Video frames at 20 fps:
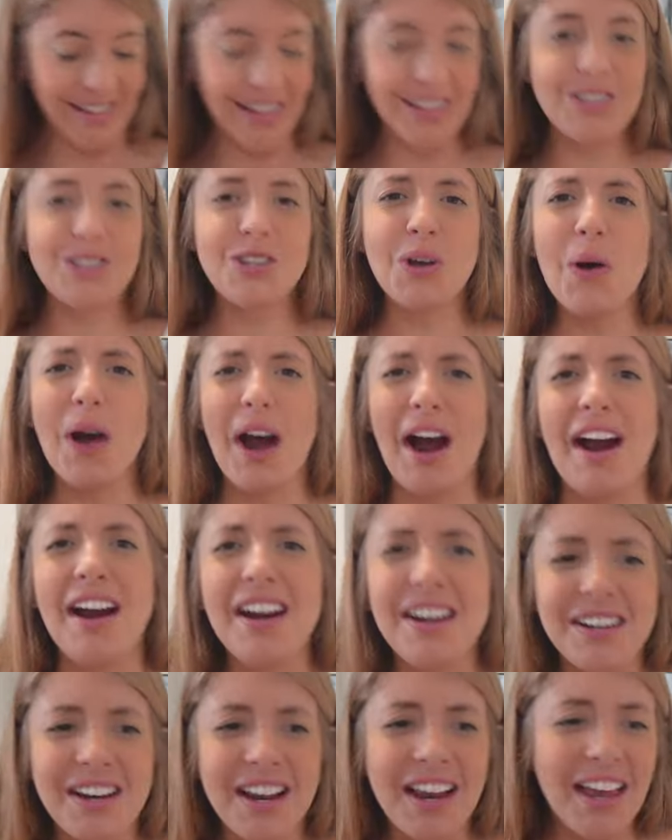It's so
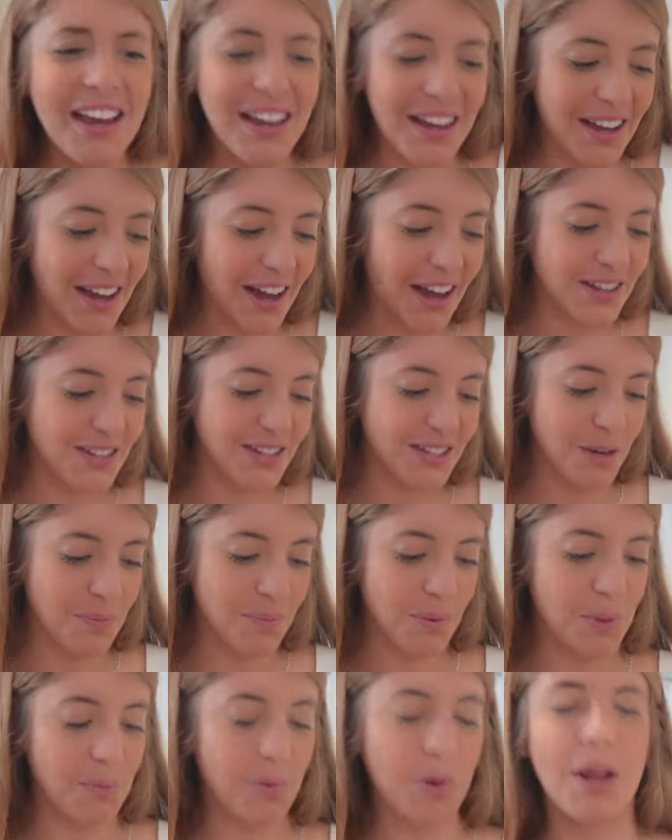hard. Like, I see
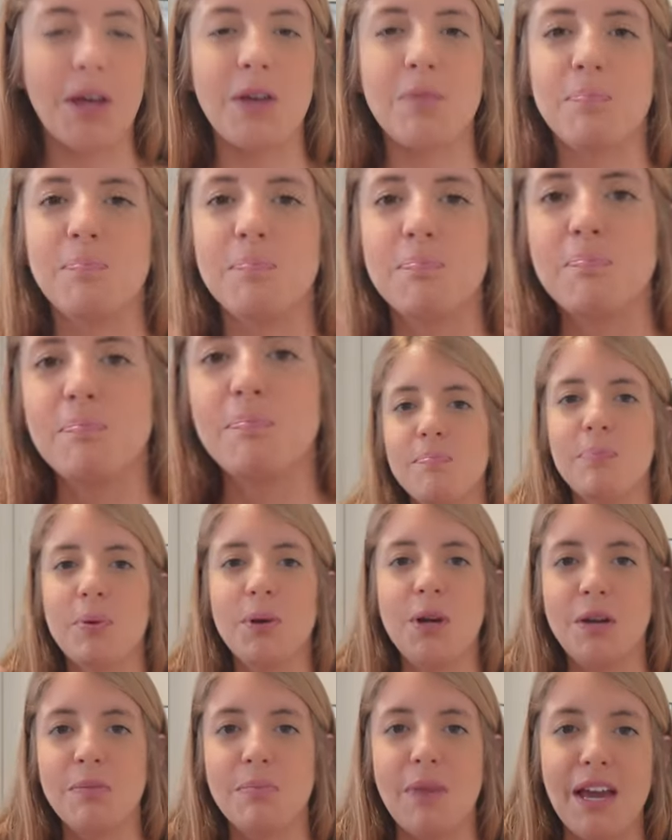people like
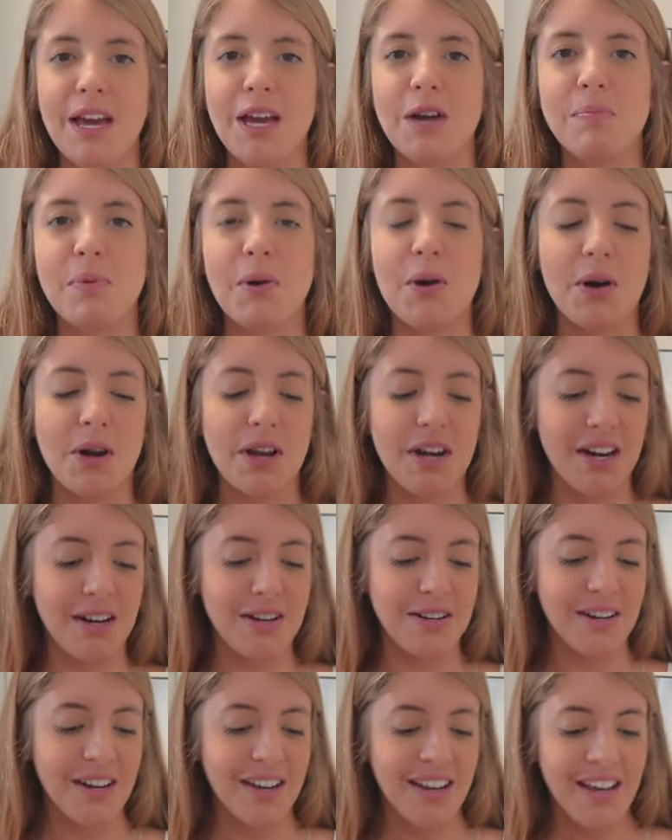putting makeup
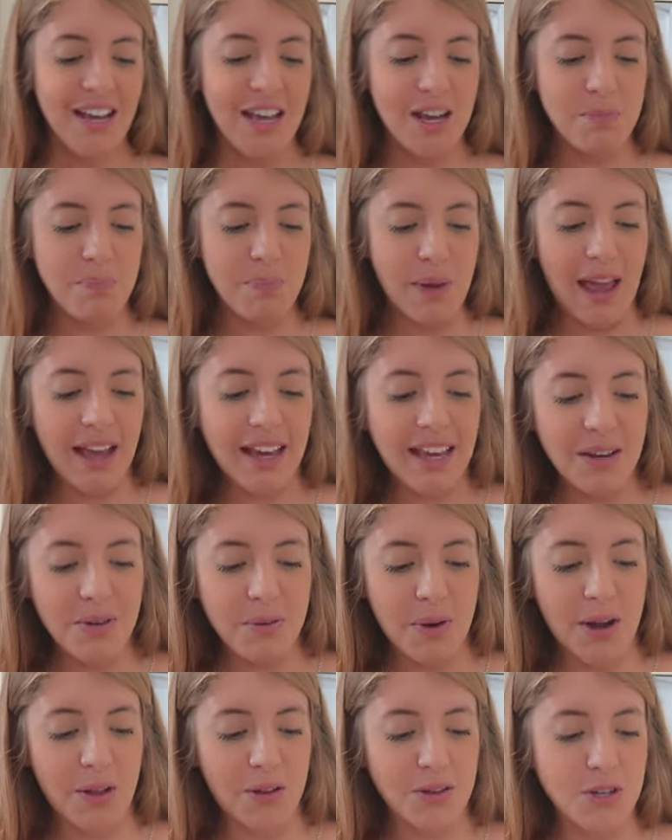on and packing
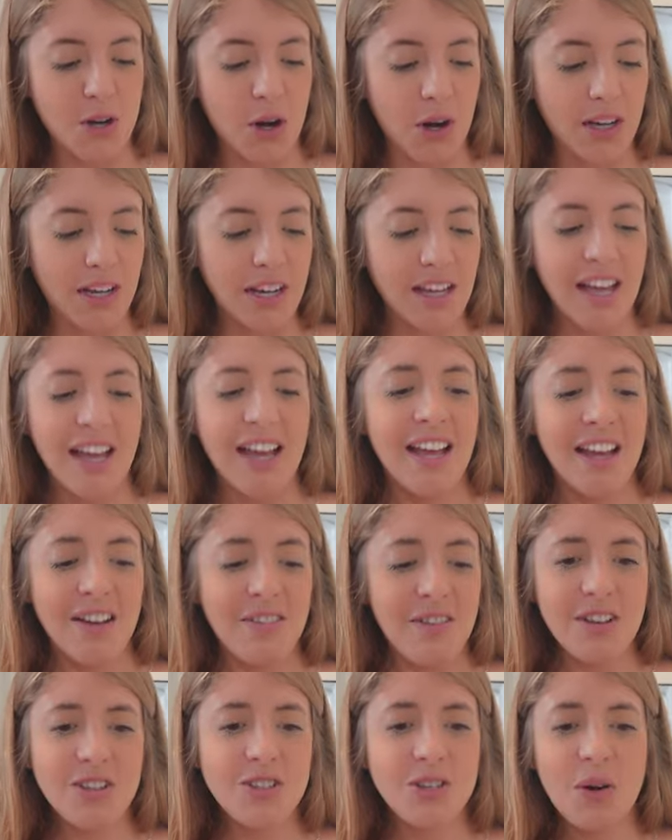while talking.
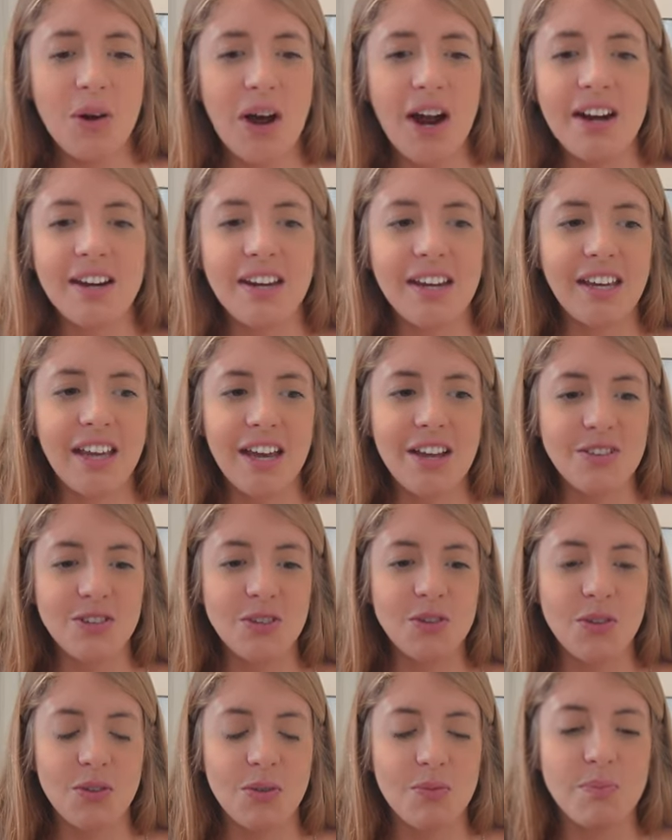It's so hard. I can't
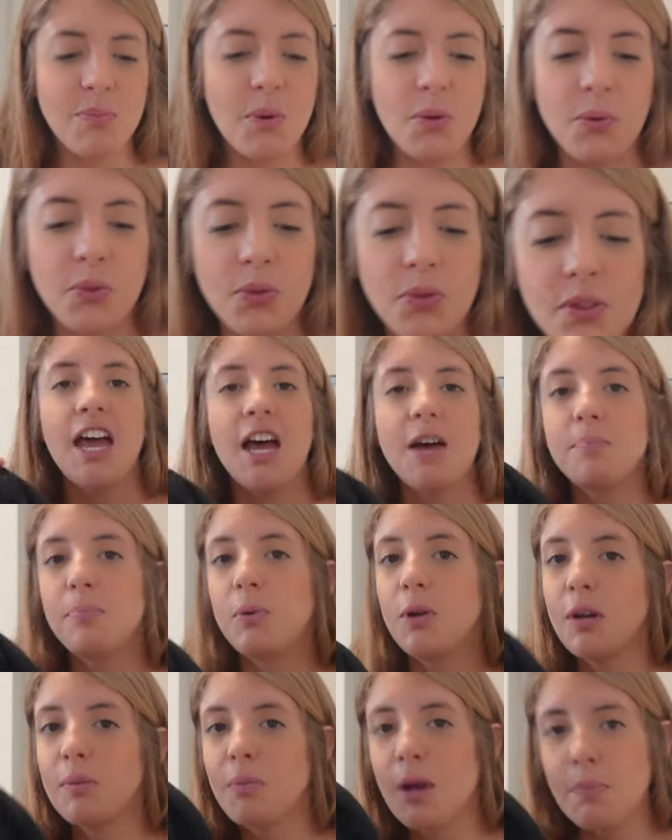do both. I'm
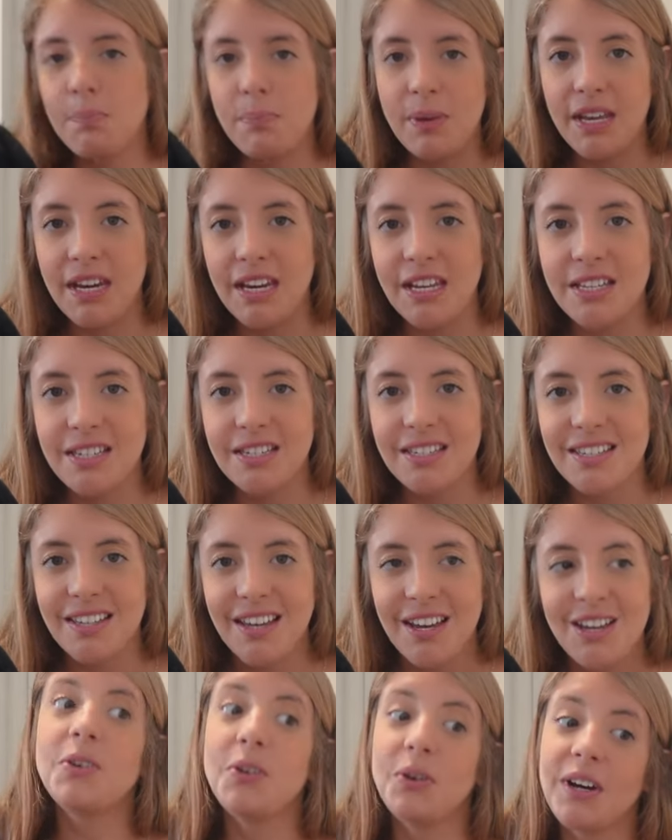putting my beanies.
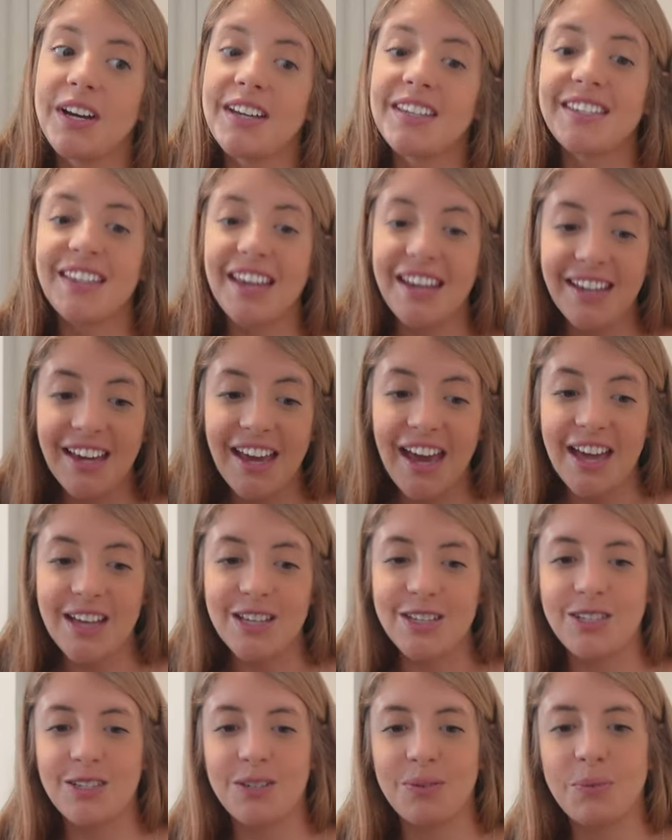You guys can
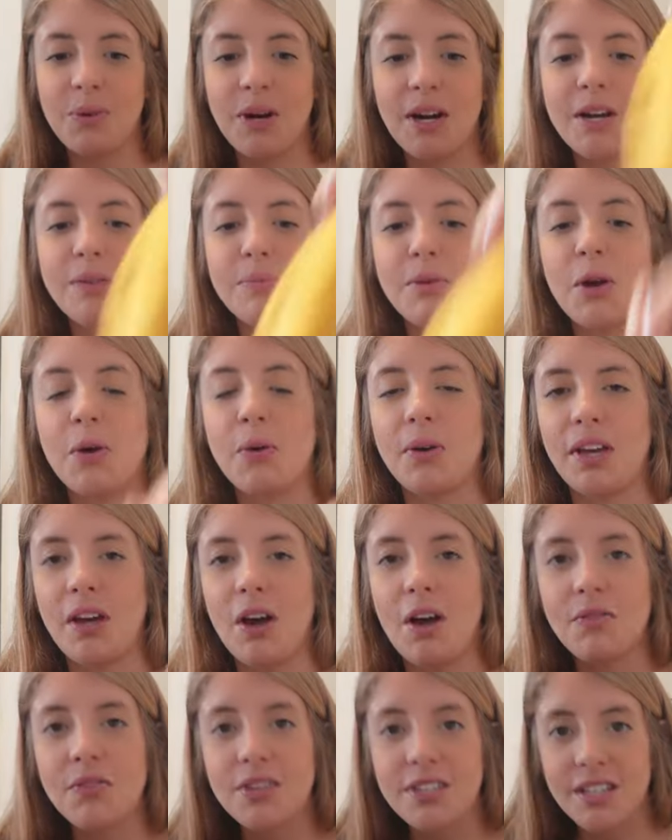guess where I'm going.
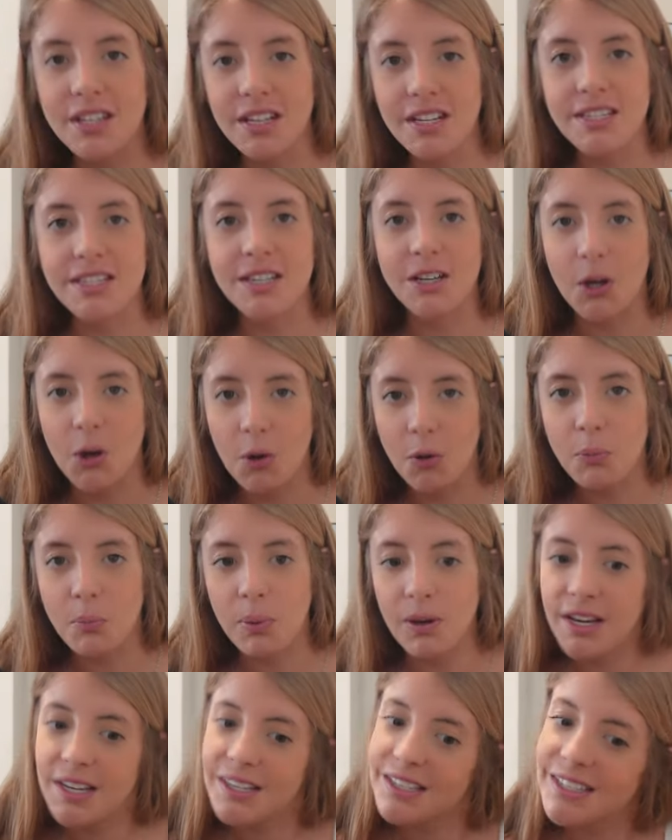Obviously, it's a cold
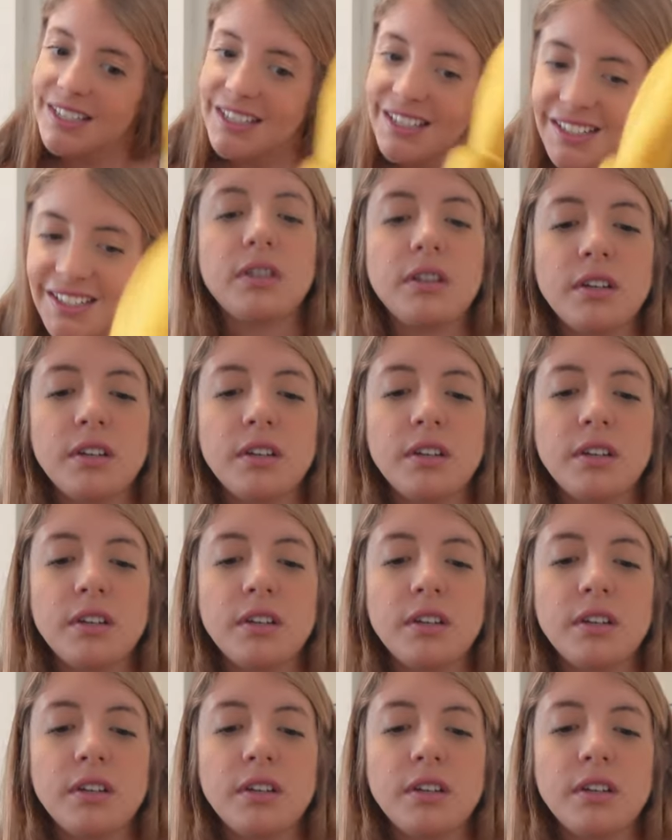place.